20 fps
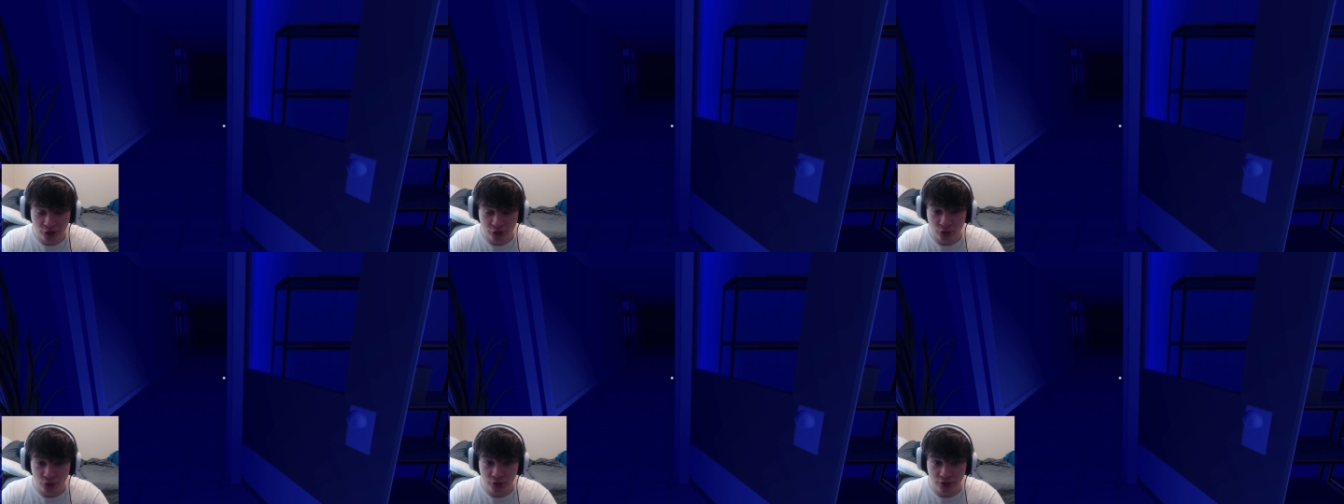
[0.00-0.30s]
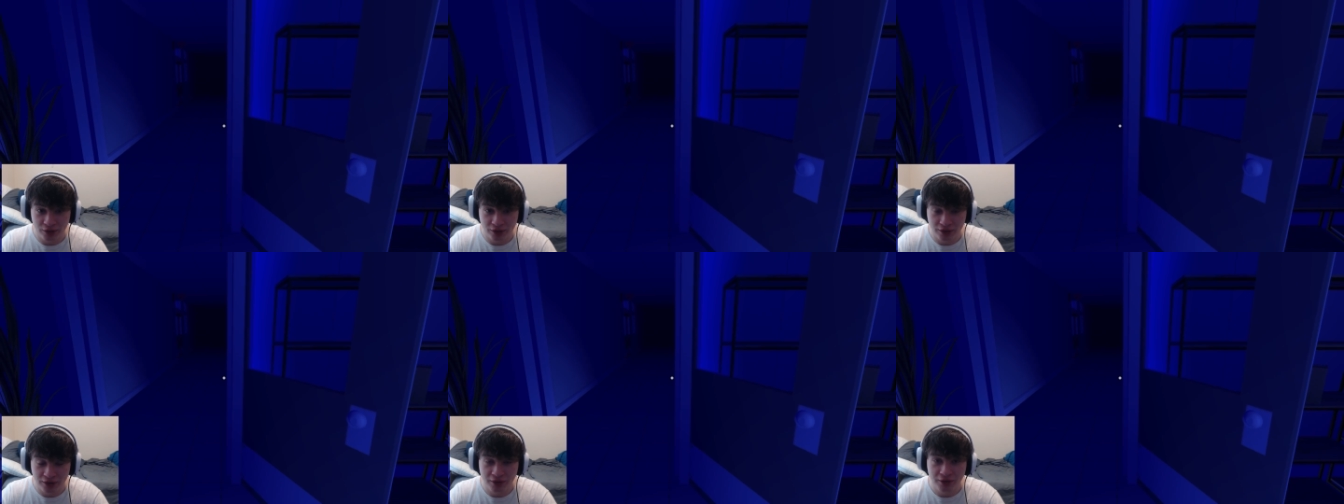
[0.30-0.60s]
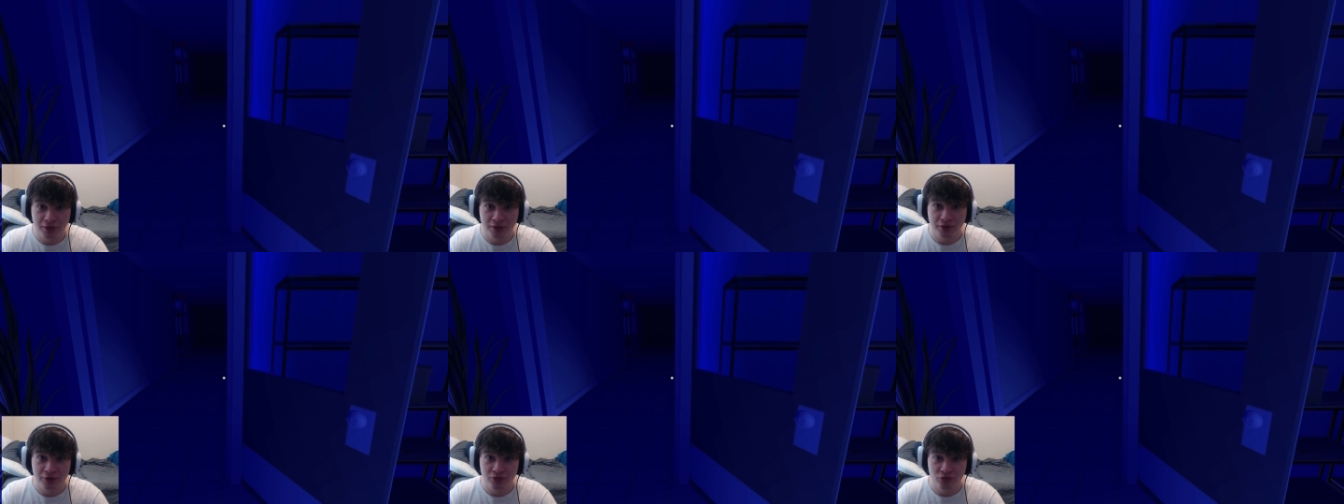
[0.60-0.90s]
dude.
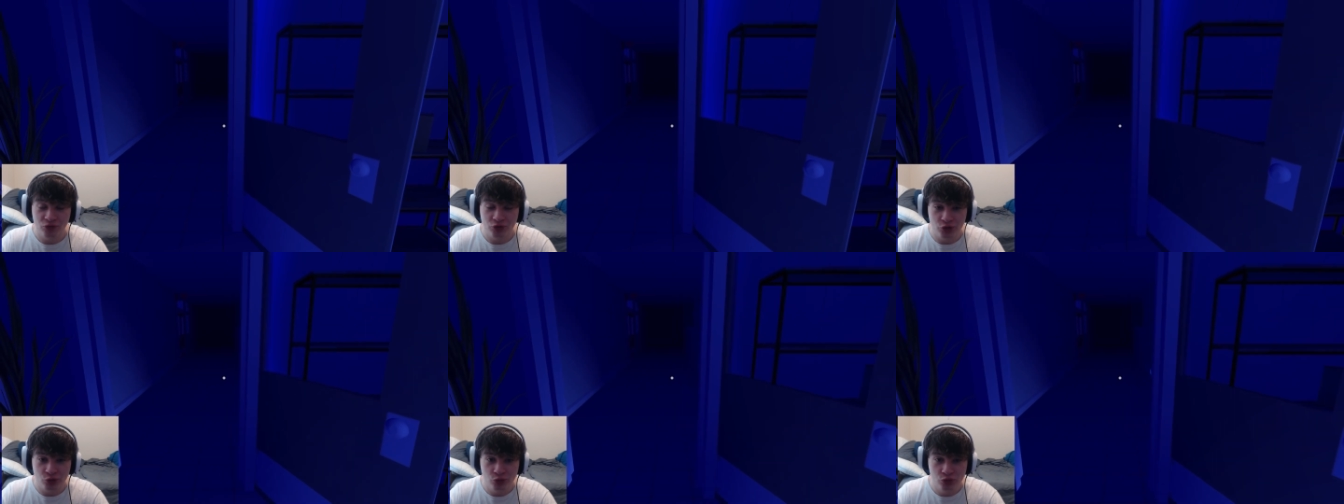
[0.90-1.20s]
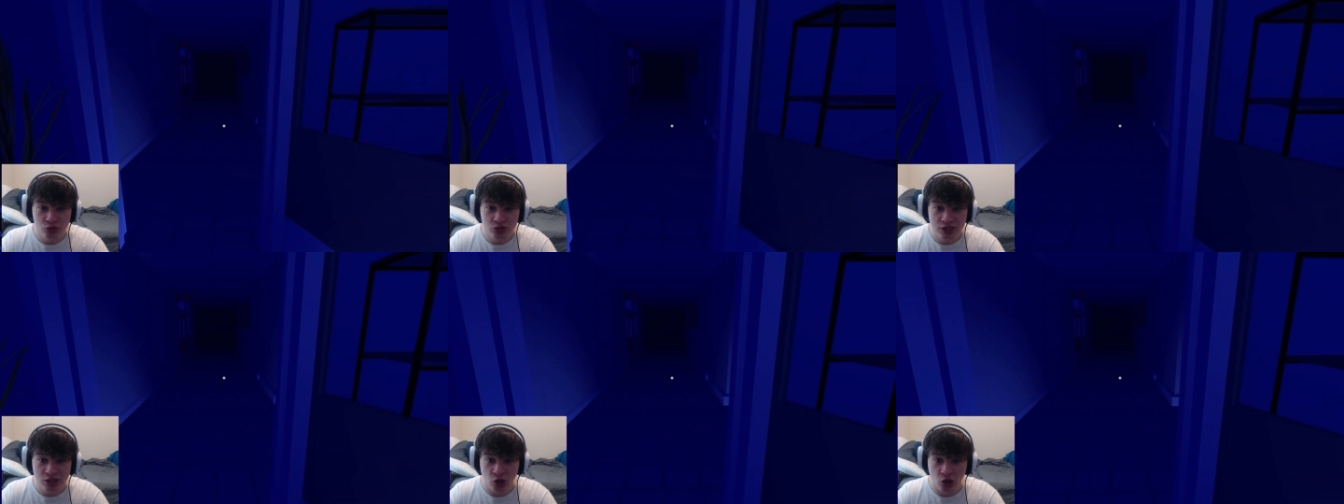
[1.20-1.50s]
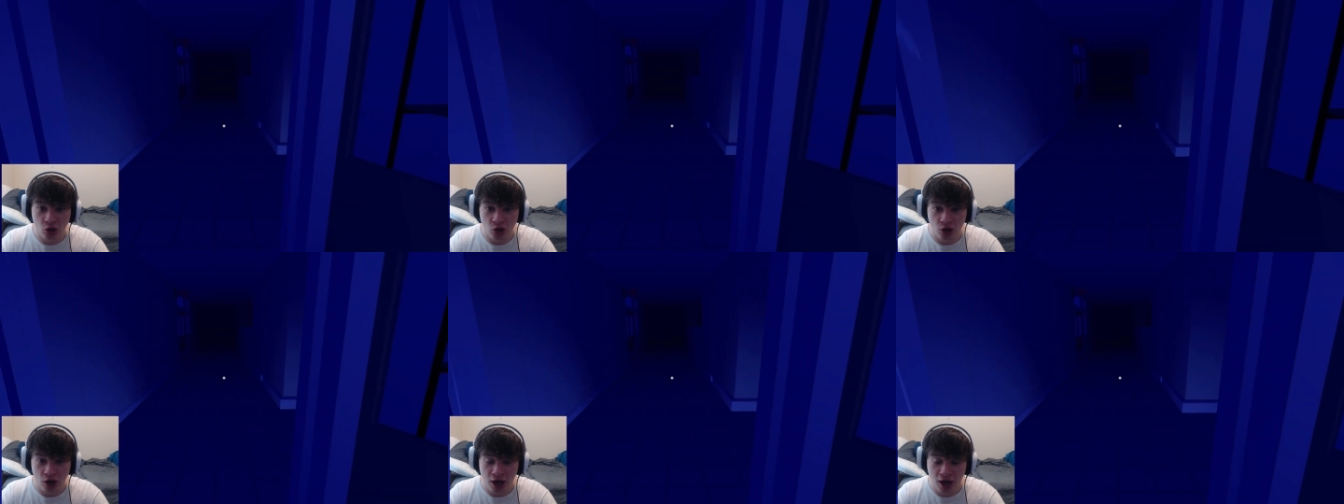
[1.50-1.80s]
Did you see
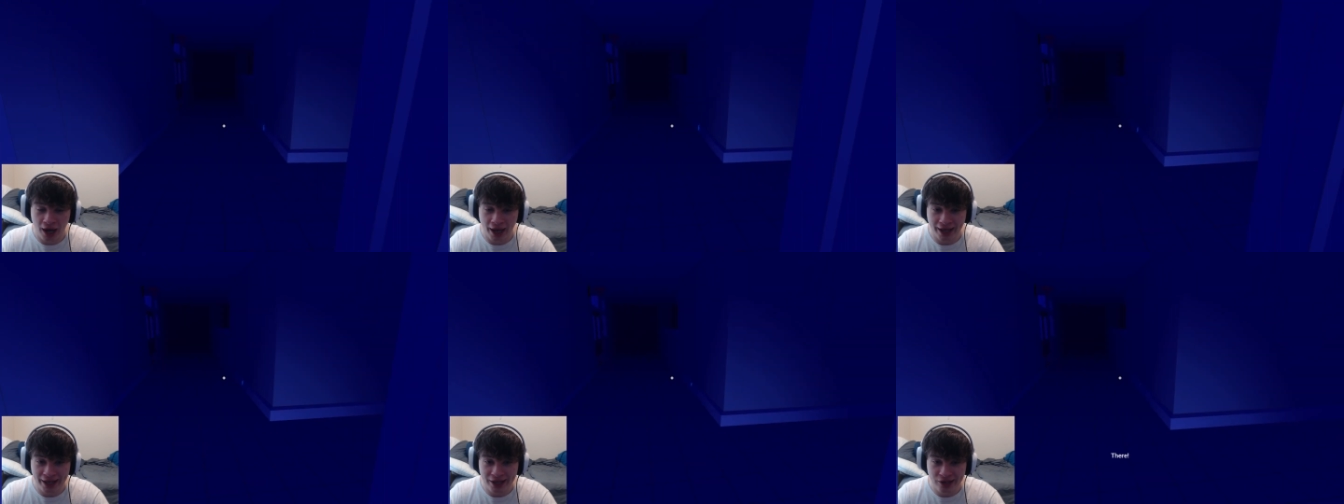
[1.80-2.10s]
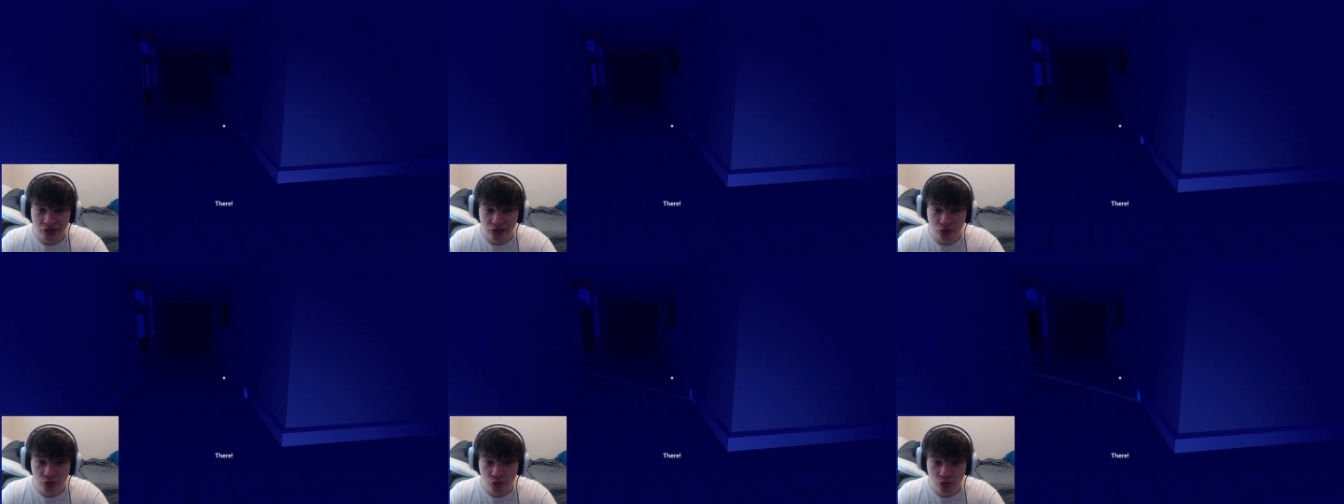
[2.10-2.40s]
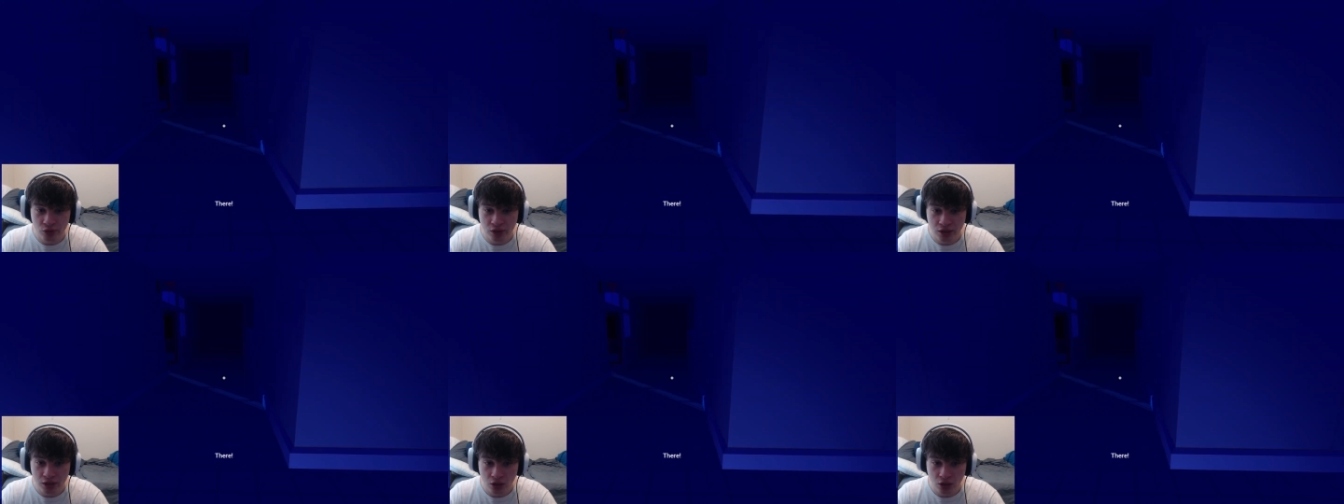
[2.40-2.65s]
her eyes, dude?